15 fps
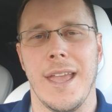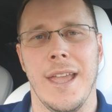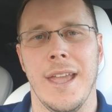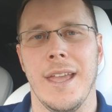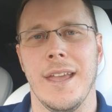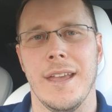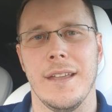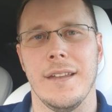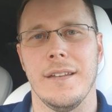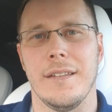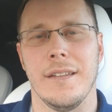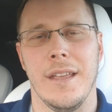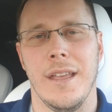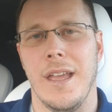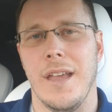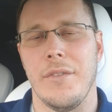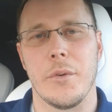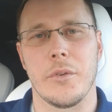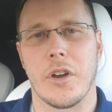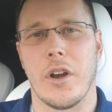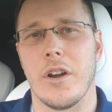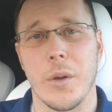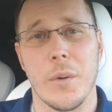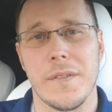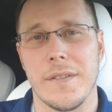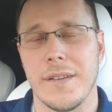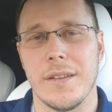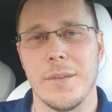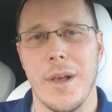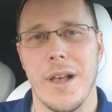and if there was a car going
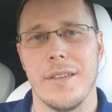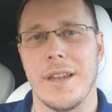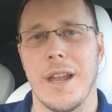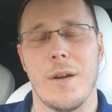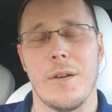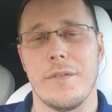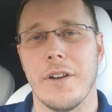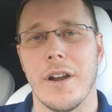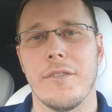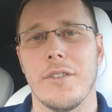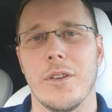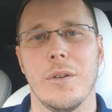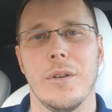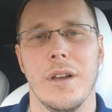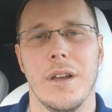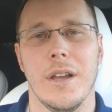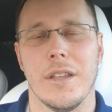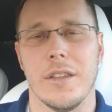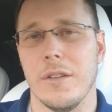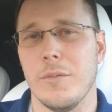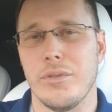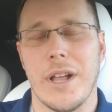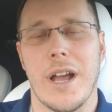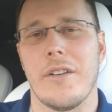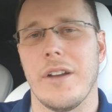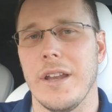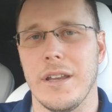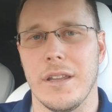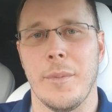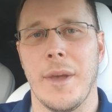60 miles an hour in front of you, you'd plow
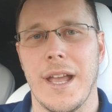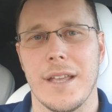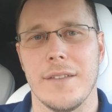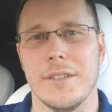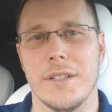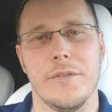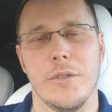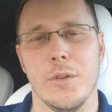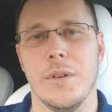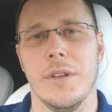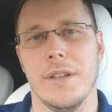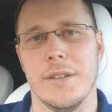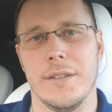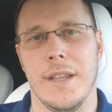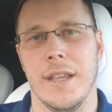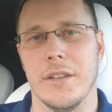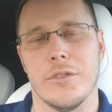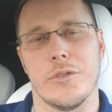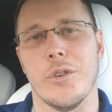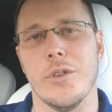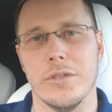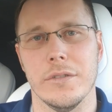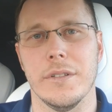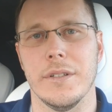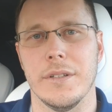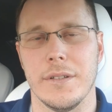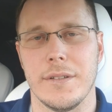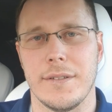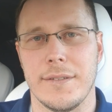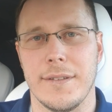right into the back of it if you didn't take control
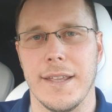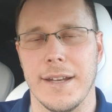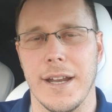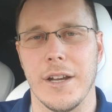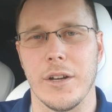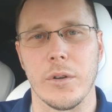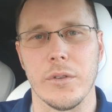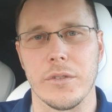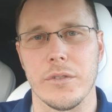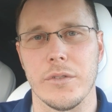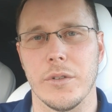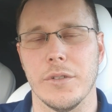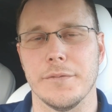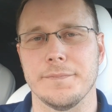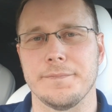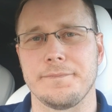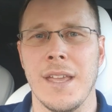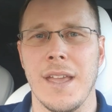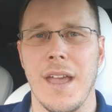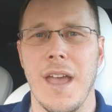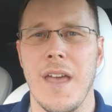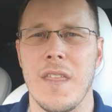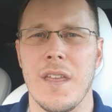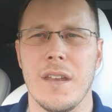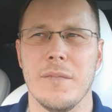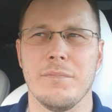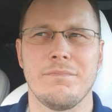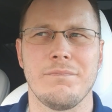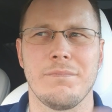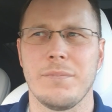and take it out of cruise control. And
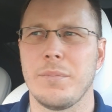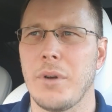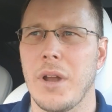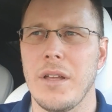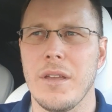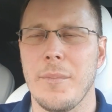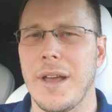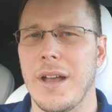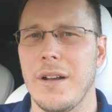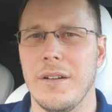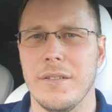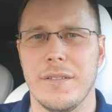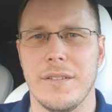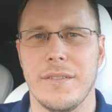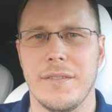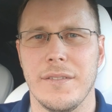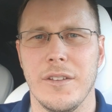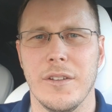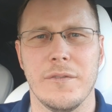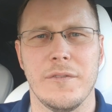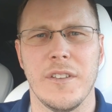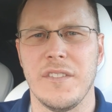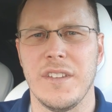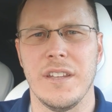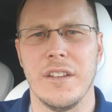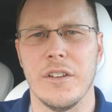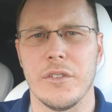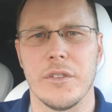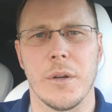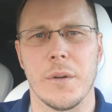then probably about, you know, 15
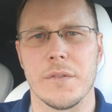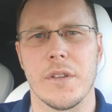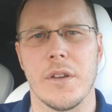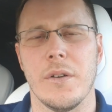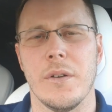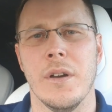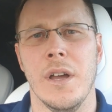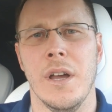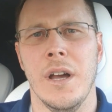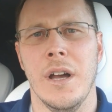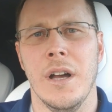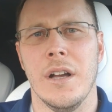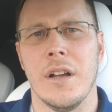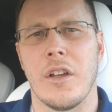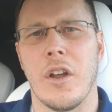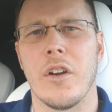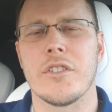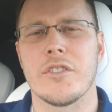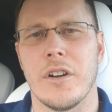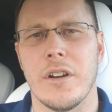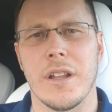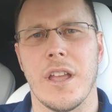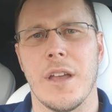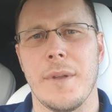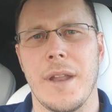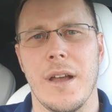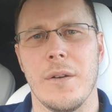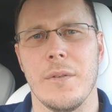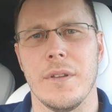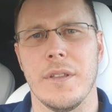years ago or so, cars started coming
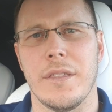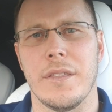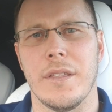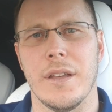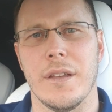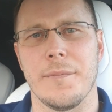out with